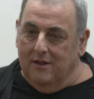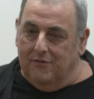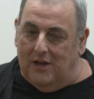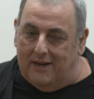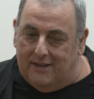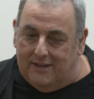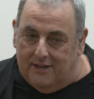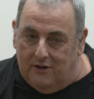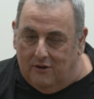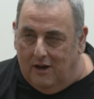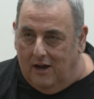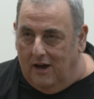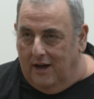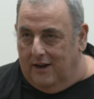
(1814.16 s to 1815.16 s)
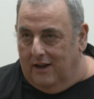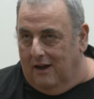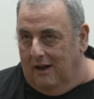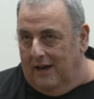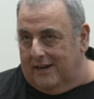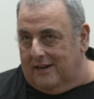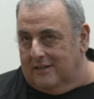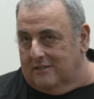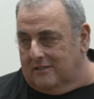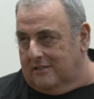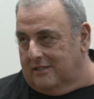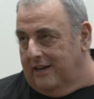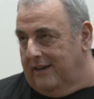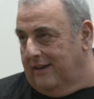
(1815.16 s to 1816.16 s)
Thank you, and I can
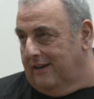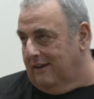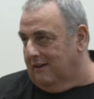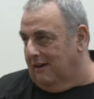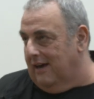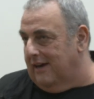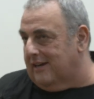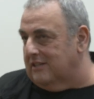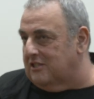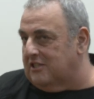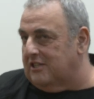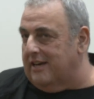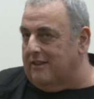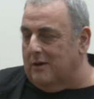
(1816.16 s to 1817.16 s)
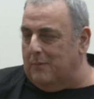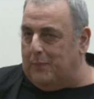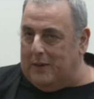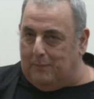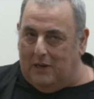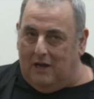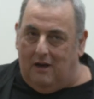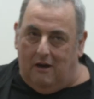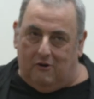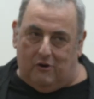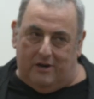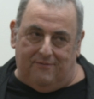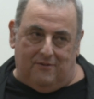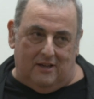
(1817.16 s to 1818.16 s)
see that people are
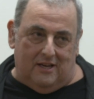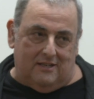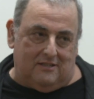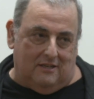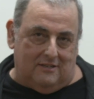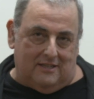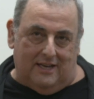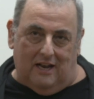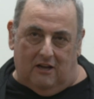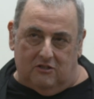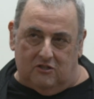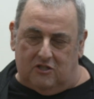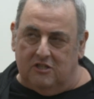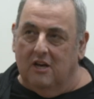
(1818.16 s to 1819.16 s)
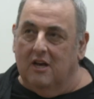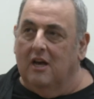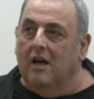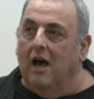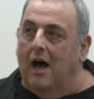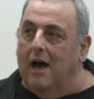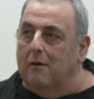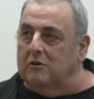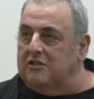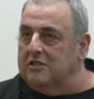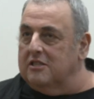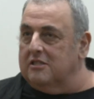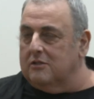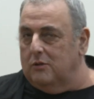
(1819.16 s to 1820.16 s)
hungry for their Sunday lunch. I will
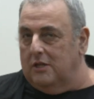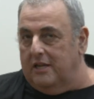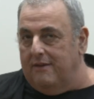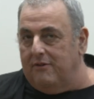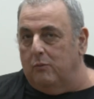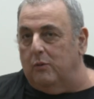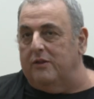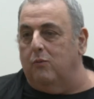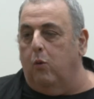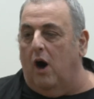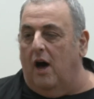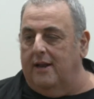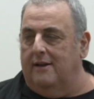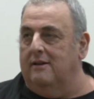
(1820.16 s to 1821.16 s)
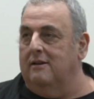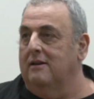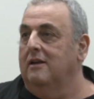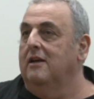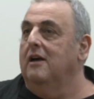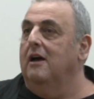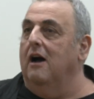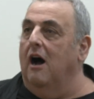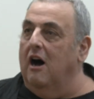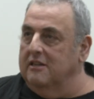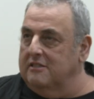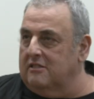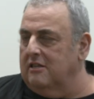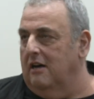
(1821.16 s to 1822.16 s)
just leave you with one
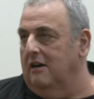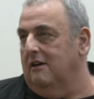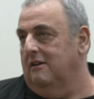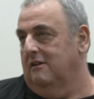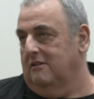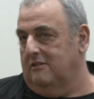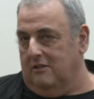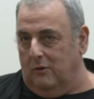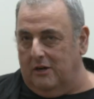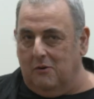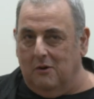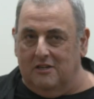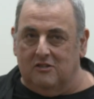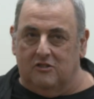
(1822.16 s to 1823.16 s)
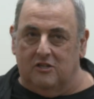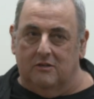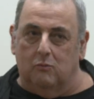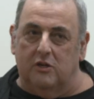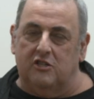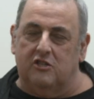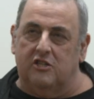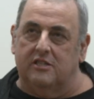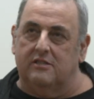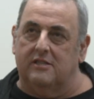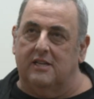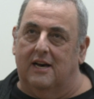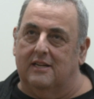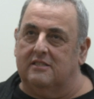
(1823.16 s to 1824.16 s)
answer to a question, which is
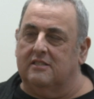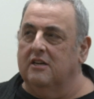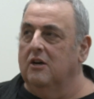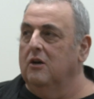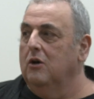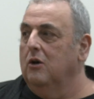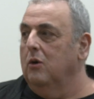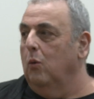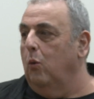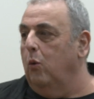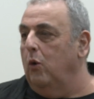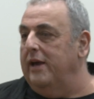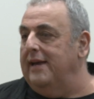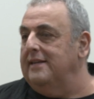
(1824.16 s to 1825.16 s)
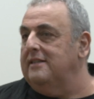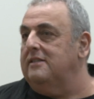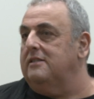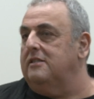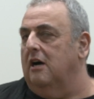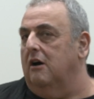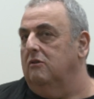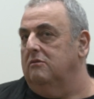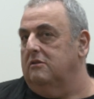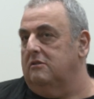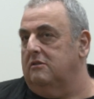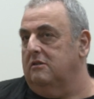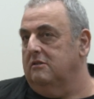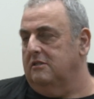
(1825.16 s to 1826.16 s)
that we
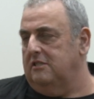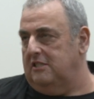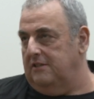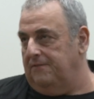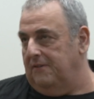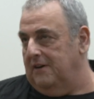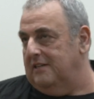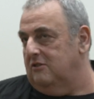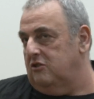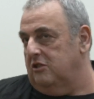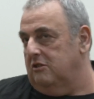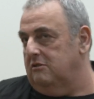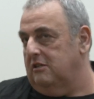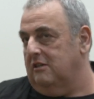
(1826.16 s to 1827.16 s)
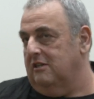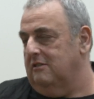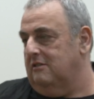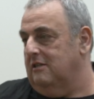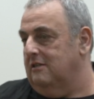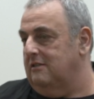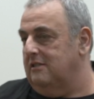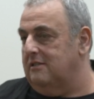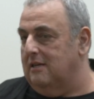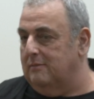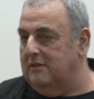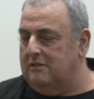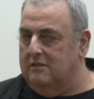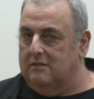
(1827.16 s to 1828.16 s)
don't defend Jews against
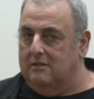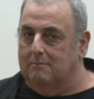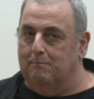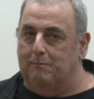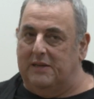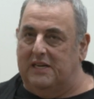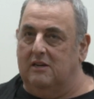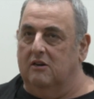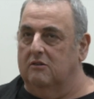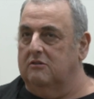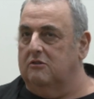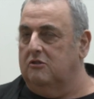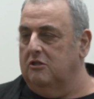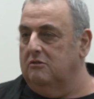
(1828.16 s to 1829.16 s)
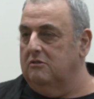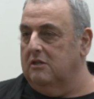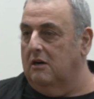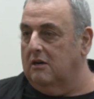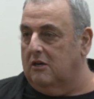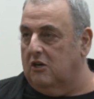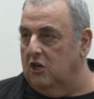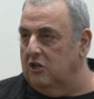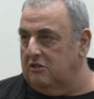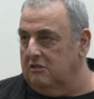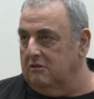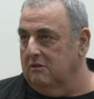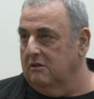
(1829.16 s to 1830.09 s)
anti-Semitism because Jews are good,